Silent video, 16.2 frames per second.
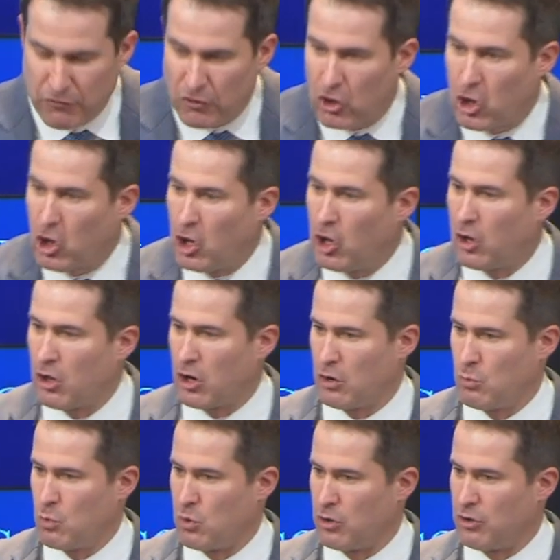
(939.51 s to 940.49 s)
But for
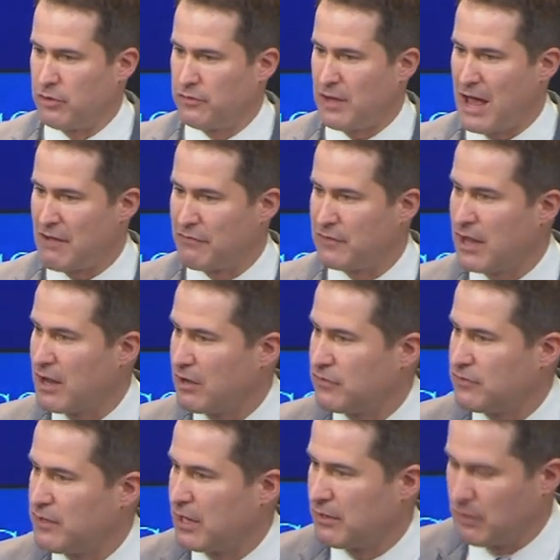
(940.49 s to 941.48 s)
all our wars
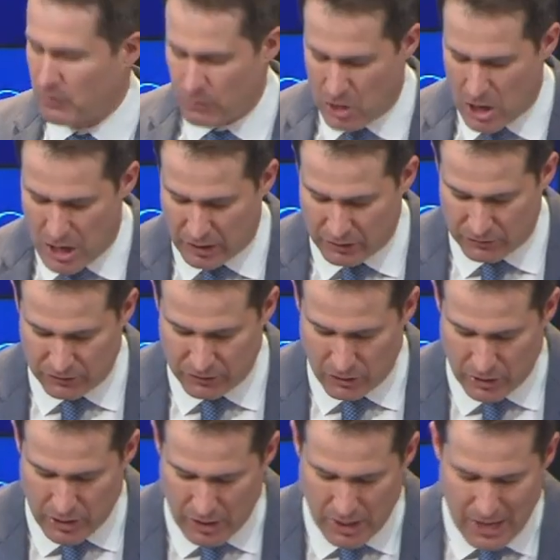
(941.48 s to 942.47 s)
Afghanistan, Iraq,
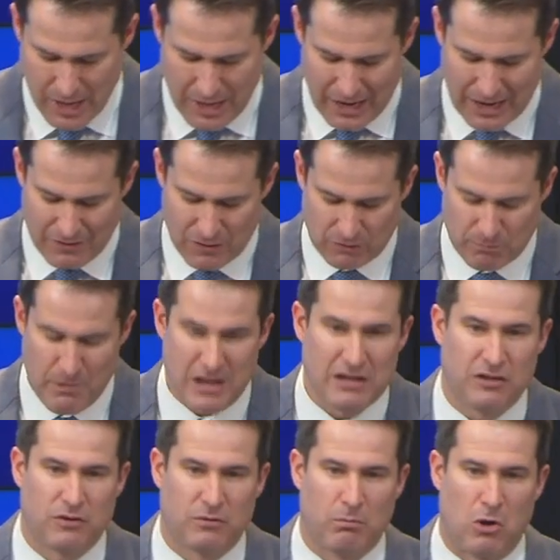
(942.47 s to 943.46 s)
Syria, and the
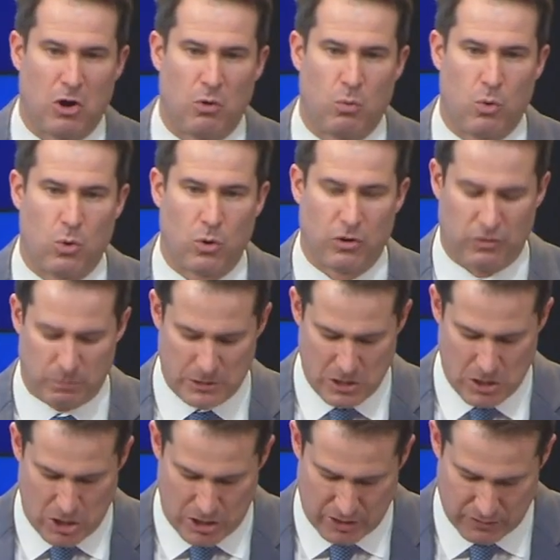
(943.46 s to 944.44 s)
many small wars
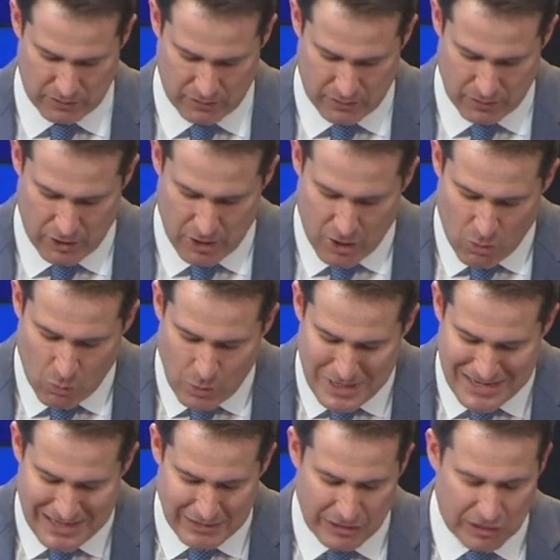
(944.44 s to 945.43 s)
beyond
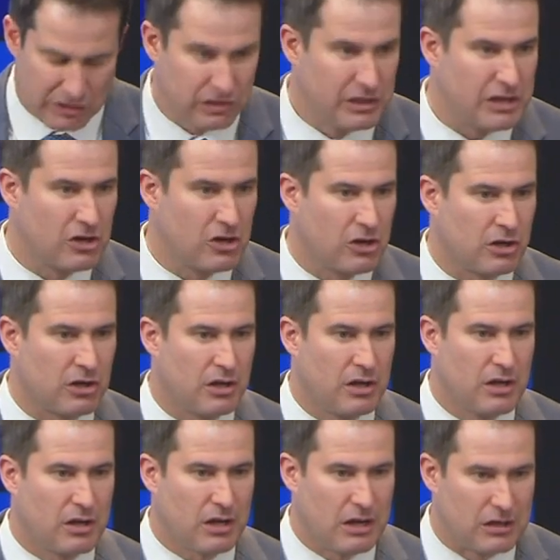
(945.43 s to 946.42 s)
we need
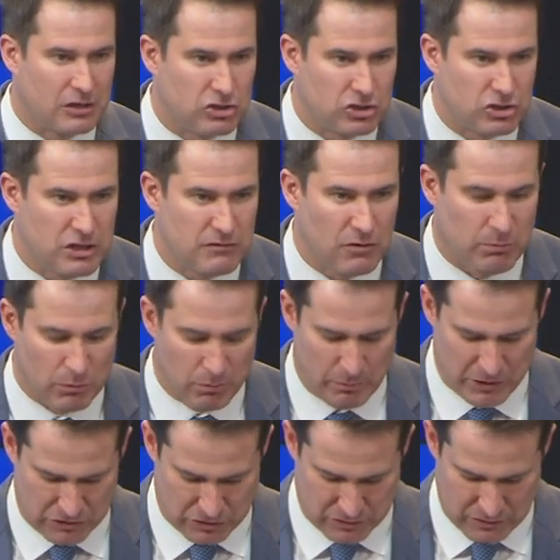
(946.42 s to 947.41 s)
clear and
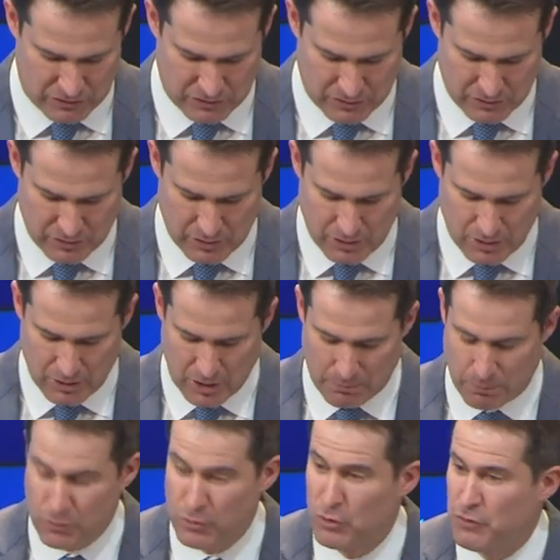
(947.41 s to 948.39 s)
achievable missions,
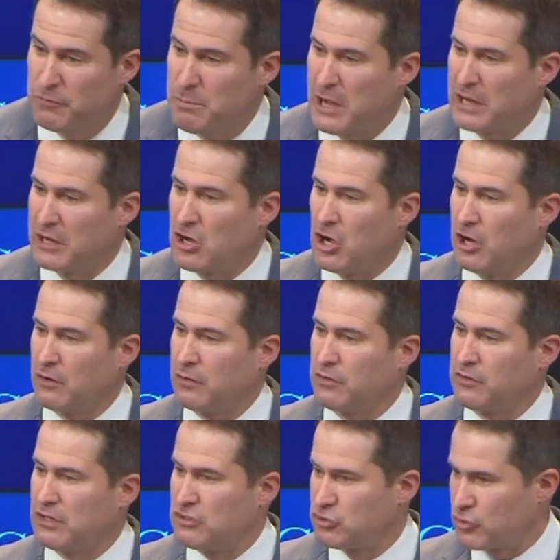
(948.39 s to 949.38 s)
approved by
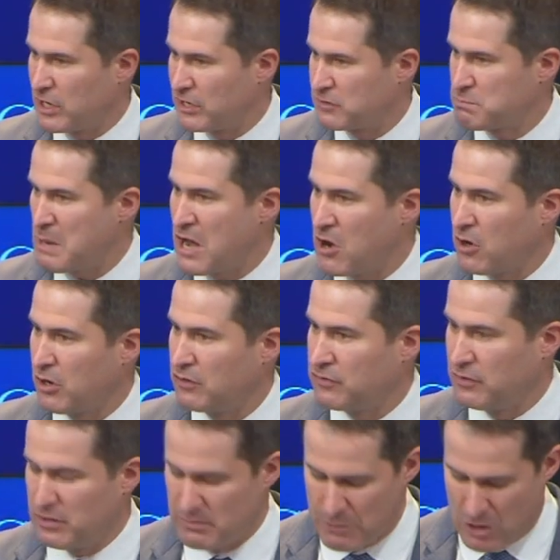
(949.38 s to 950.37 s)
Congress and
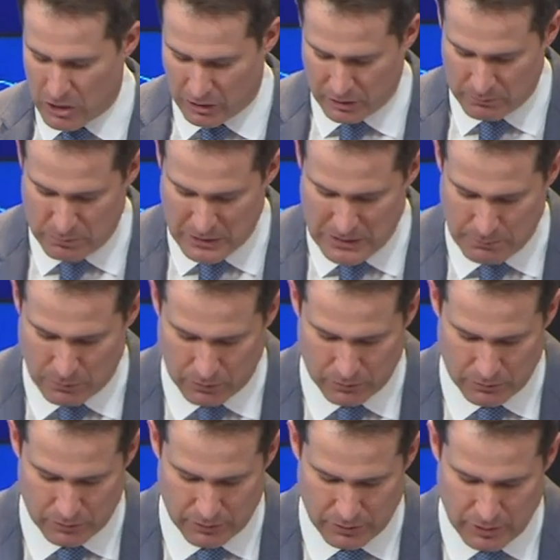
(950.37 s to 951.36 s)
transparent to the American
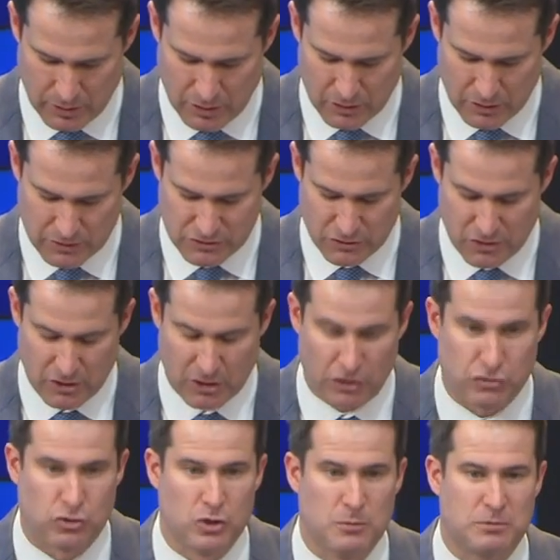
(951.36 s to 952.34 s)
people, so that
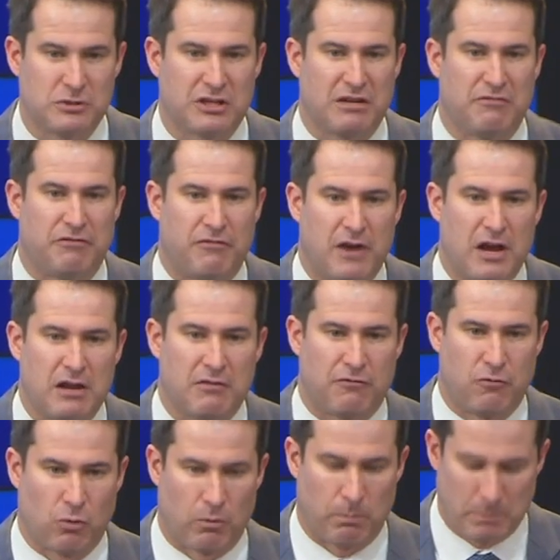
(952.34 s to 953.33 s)
our troops can
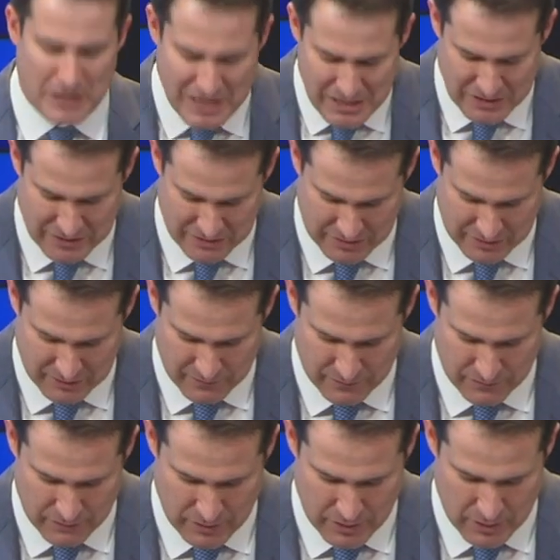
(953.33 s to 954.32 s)
fight for peace